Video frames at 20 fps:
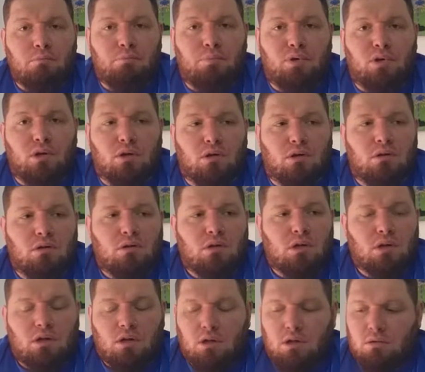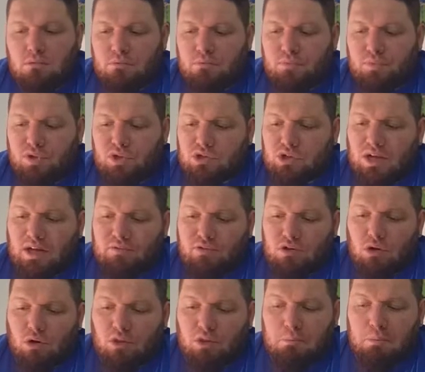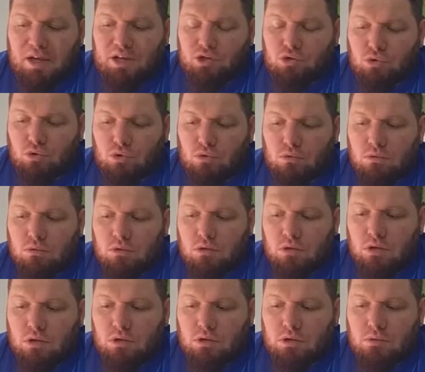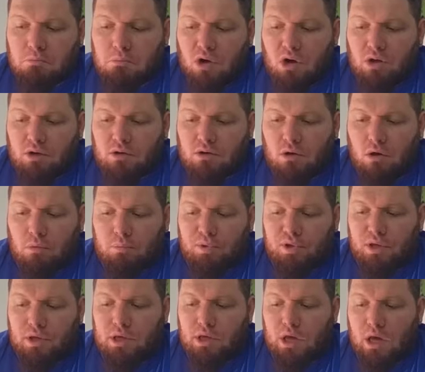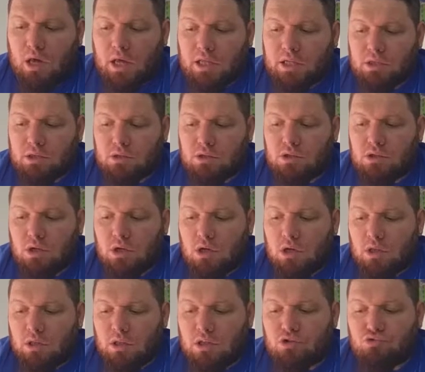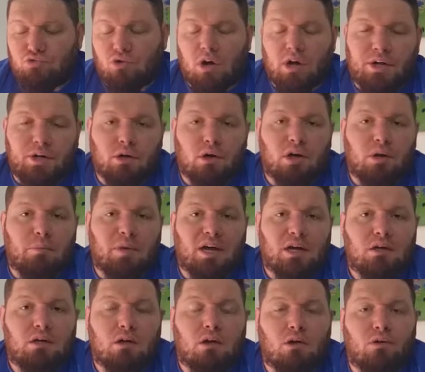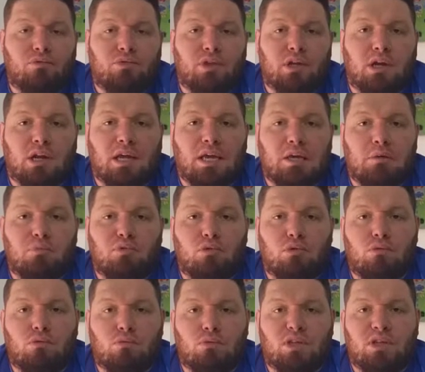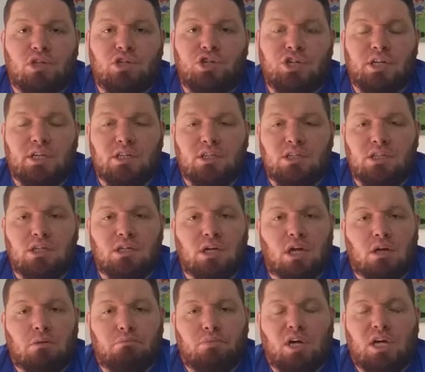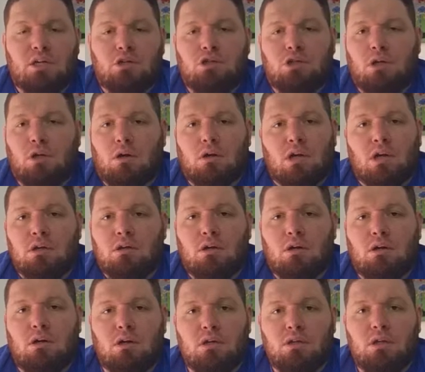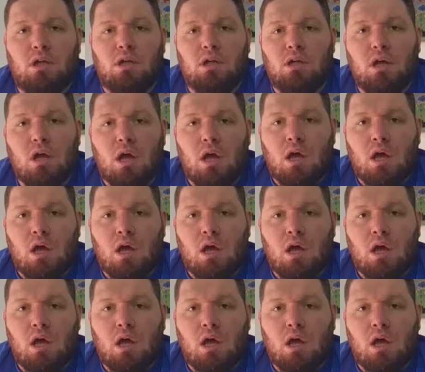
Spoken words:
but because I haven't got the manual in my copy and there's writing on the back of the label with the cheats and that, but actually I like it like that,